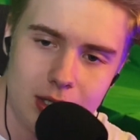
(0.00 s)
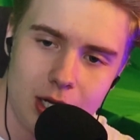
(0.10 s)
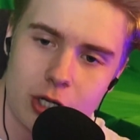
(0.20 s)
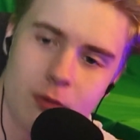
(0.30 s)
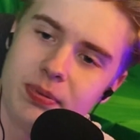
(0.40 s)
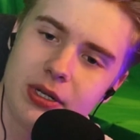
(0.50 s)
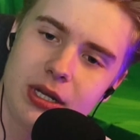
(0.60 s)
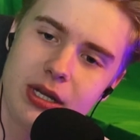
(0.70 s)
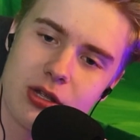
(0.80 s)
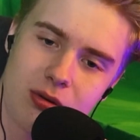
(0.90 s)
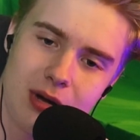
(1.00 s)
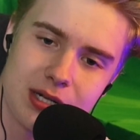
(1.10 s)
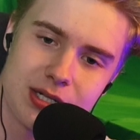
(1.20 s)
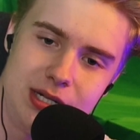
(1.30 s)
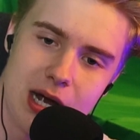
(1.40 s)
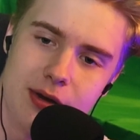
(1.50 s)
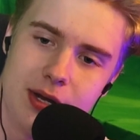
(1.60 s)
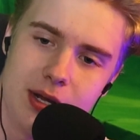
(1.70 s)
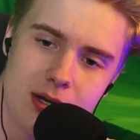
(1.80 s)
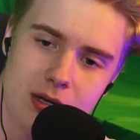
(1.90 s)
It completely crashed
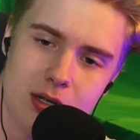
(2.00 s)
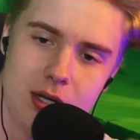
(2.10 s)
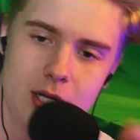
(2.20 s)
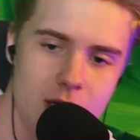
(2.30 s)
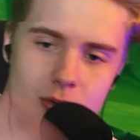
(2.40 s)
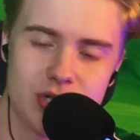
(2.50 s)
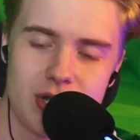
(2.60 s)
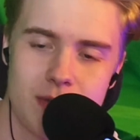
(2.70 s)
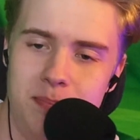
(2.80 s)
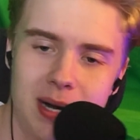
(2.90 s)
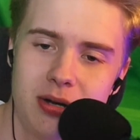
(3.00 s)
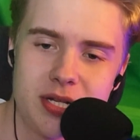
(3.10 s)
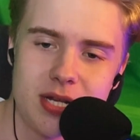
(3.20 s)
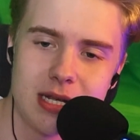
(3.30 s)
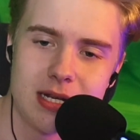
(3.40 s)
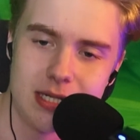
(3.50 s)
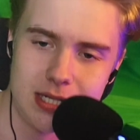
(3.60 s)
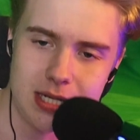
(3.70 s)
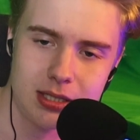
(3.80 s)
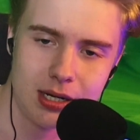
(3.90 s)
downhill. It was embarrassing as
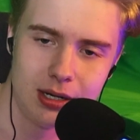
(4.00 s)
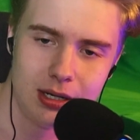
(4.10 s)
shit.